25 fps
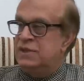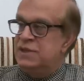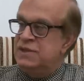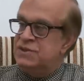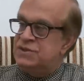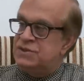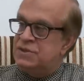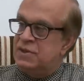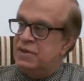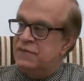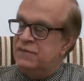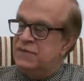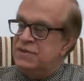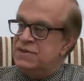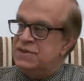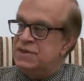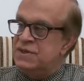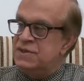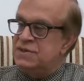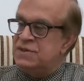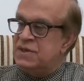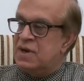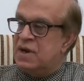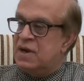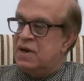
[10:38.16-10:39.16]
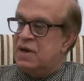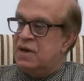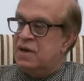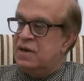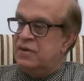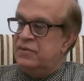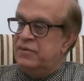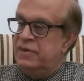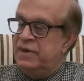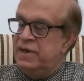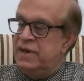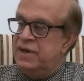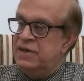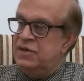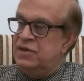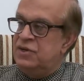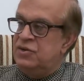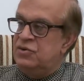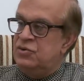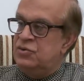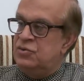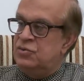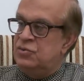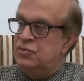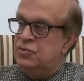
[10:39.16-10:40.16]
So these services are
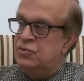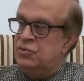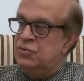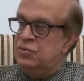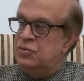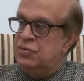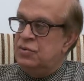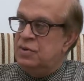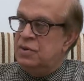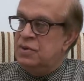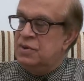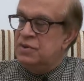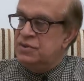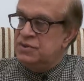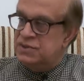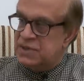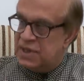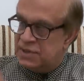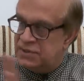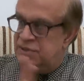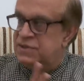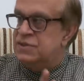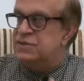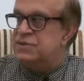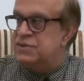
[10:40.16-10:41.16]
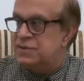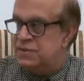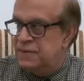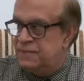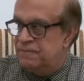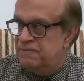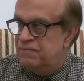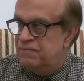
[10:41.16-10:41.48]
related to jatis.